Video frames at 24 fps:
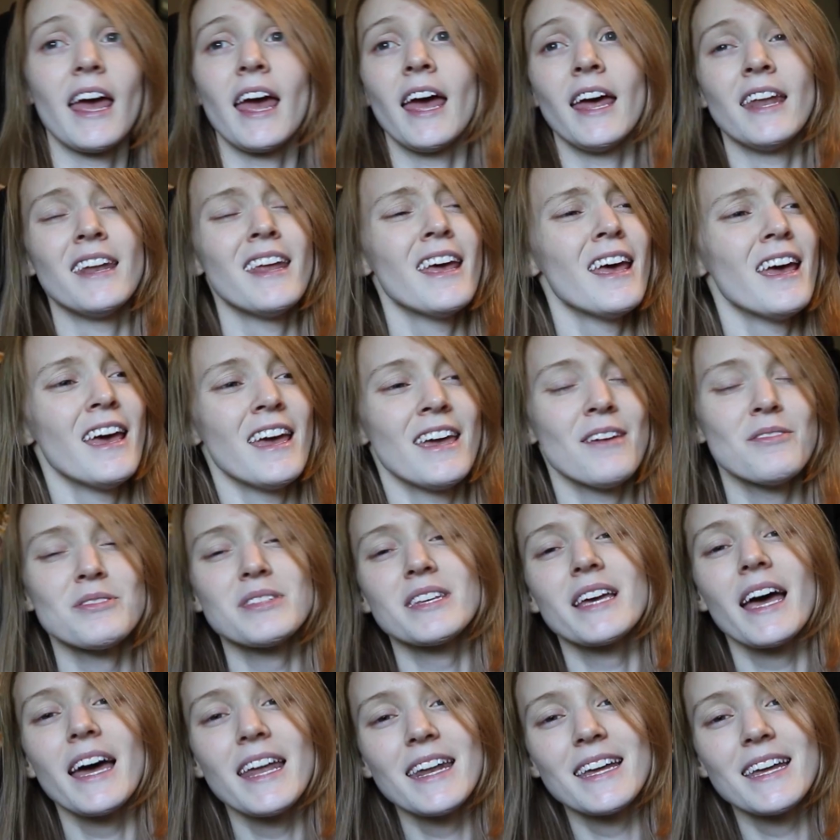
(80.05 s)
And he was
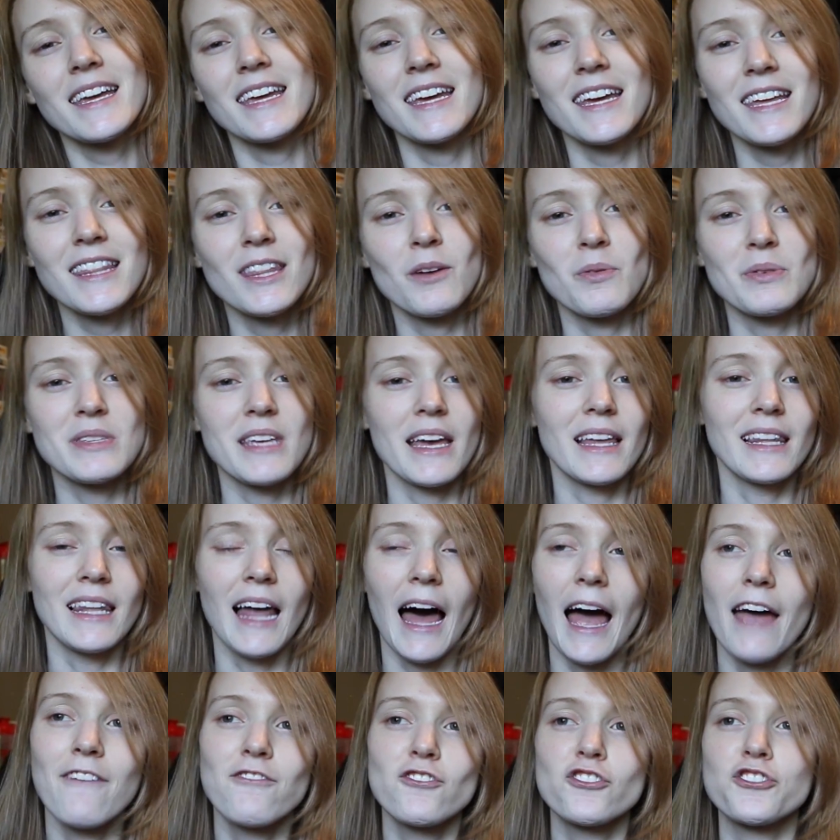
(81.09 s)
the kind of kid that was like
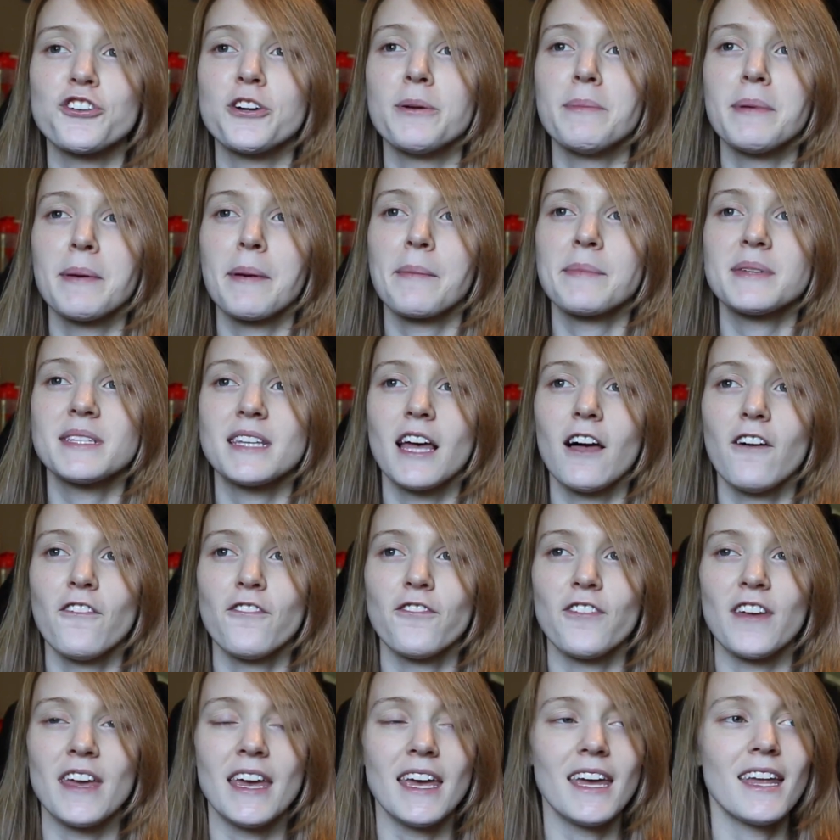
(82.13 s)
live streaming
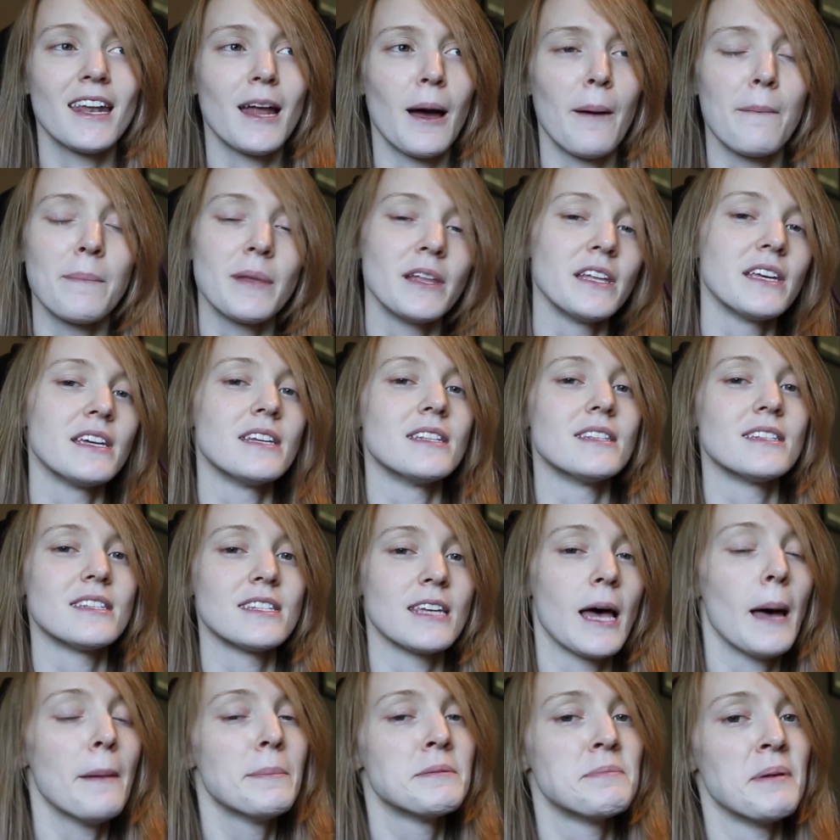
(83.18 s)
himself, hit a million
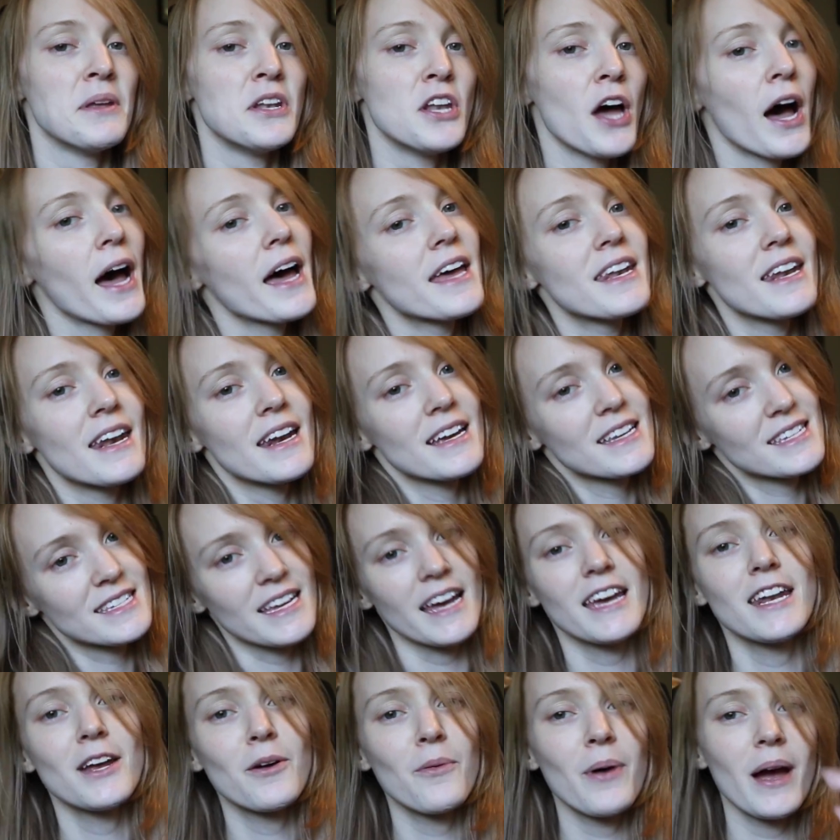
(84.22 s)
subs, but not in an
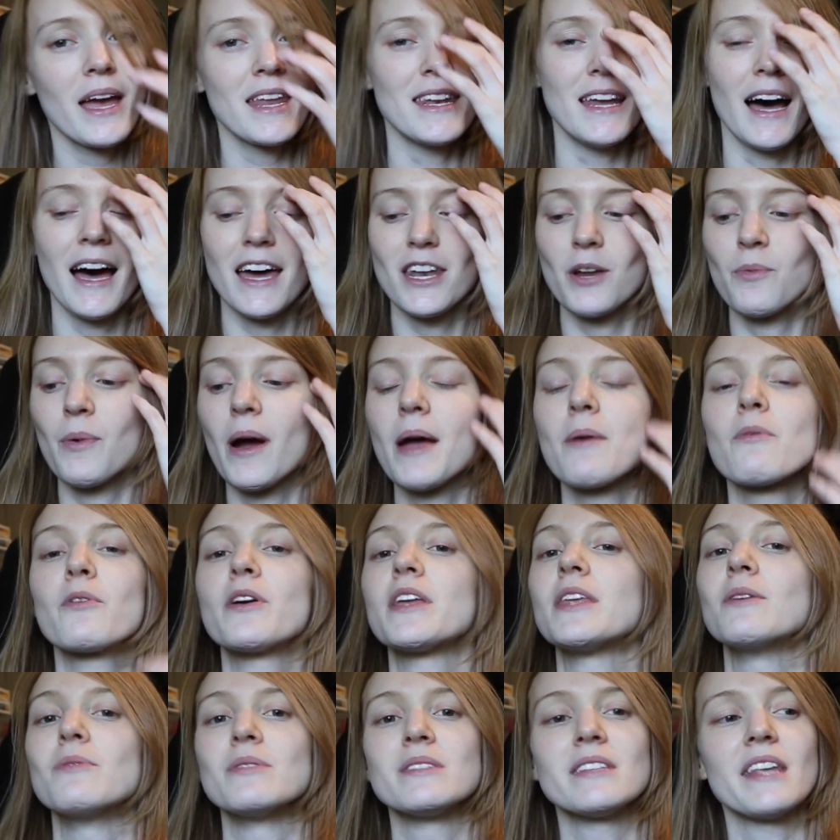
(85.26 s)
exciting way, not in a way where
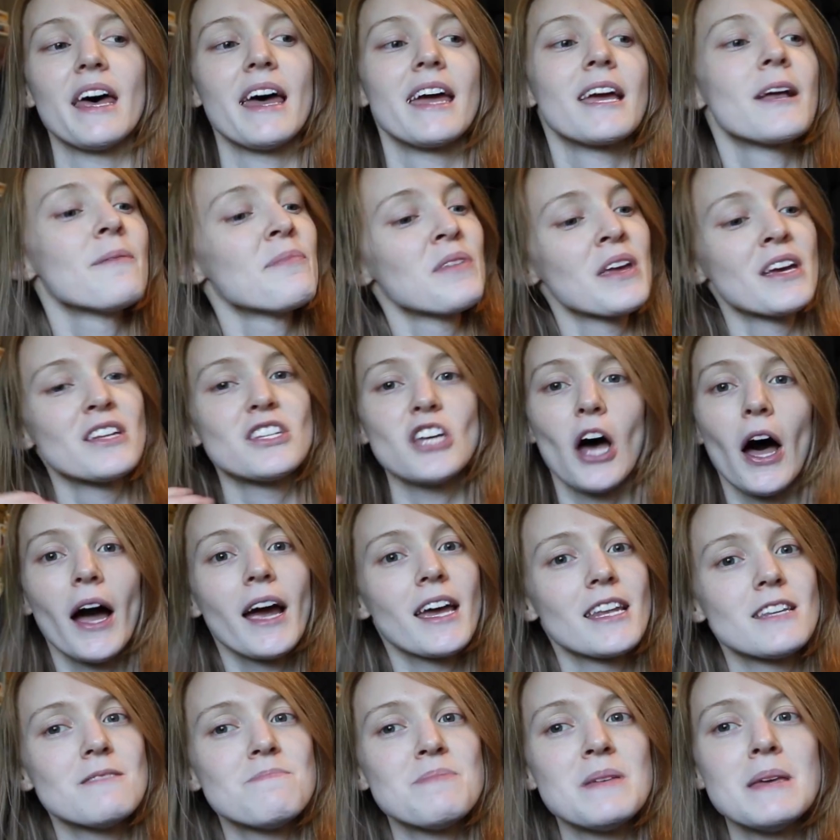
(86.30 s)
he was like
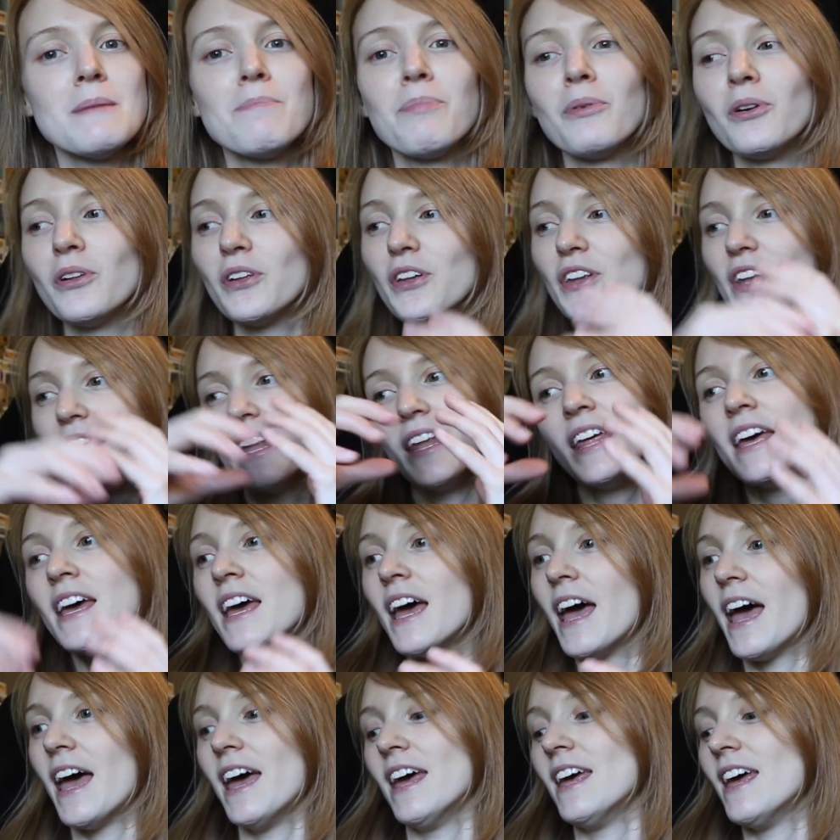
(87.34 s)
talking to people
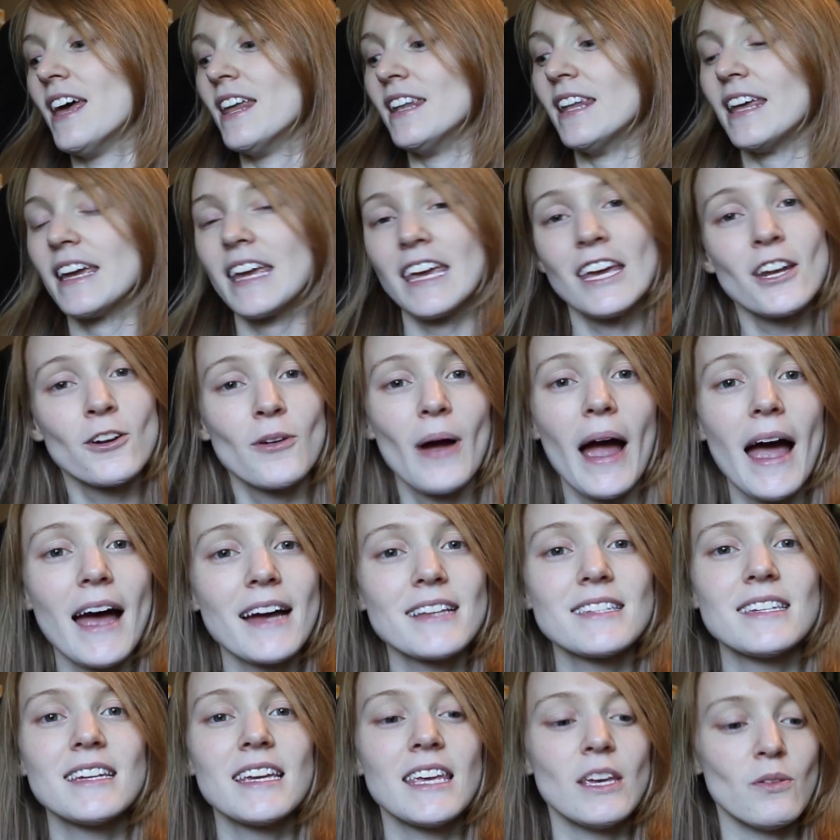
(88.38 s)
and like
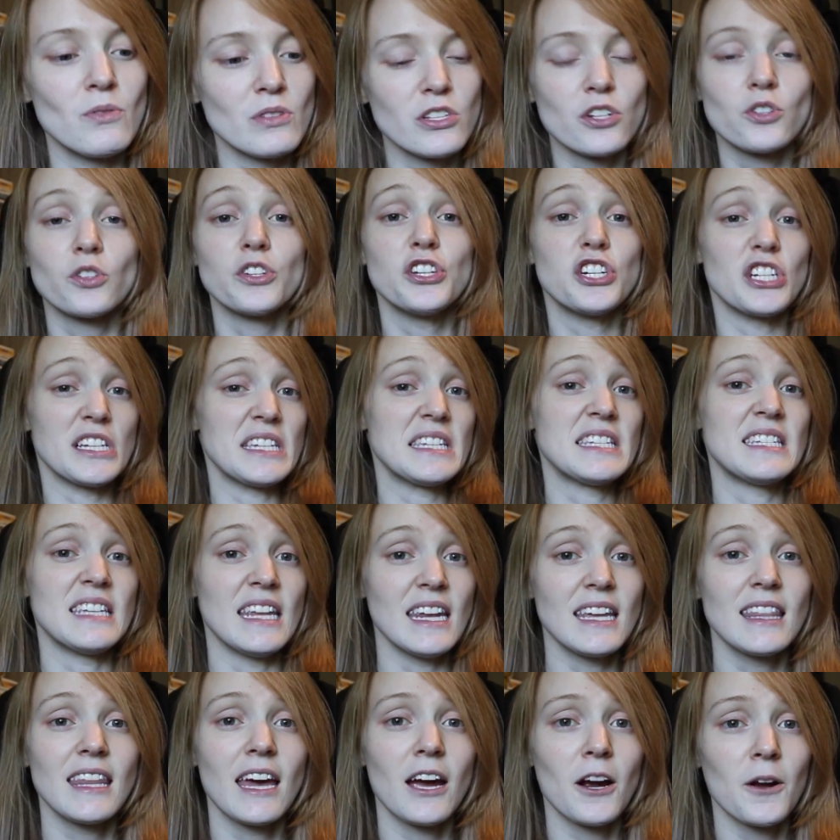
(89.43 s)
interacting. He was literally just
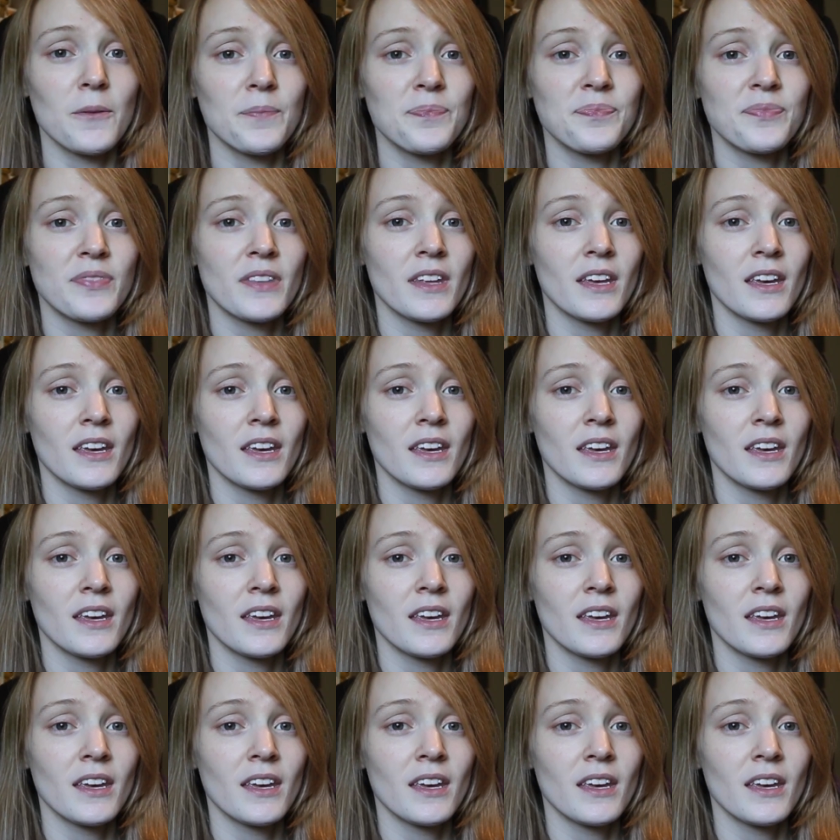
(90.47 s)
sitting there,